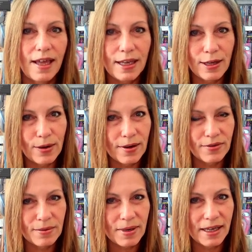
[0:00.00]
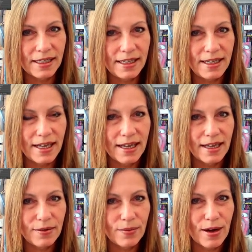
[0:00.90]
Hello, everybody,
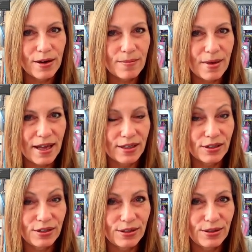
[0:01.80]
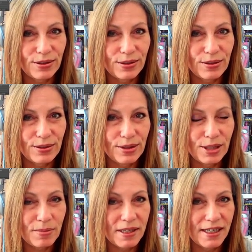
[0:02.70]
and welcome back to
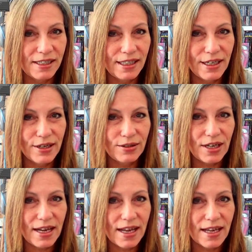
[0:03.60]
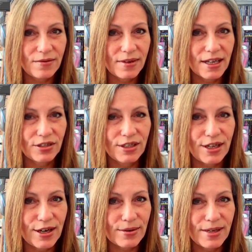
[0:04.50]
the Speakeasy Lounge and
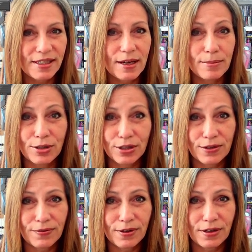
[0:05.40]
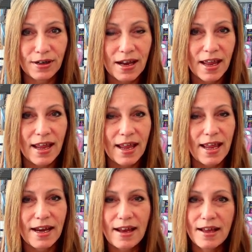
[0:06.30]
Reaction Diaries. I'm Jennifer,
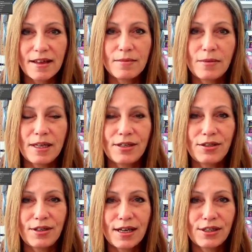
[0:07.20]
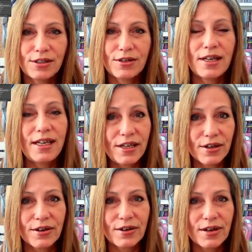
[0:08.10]
and I am glad you guys are
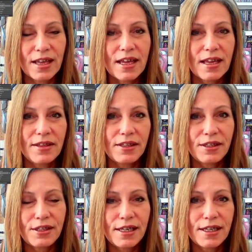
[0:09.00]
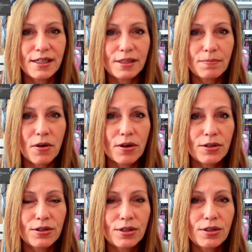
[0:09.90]
here. This is
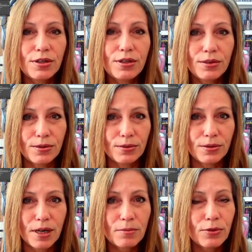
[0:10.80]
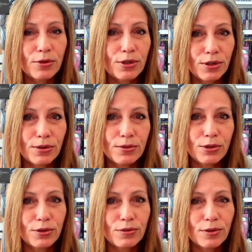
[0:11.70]
part two, number
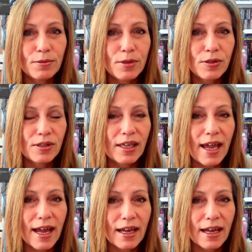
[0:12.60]
two, to the music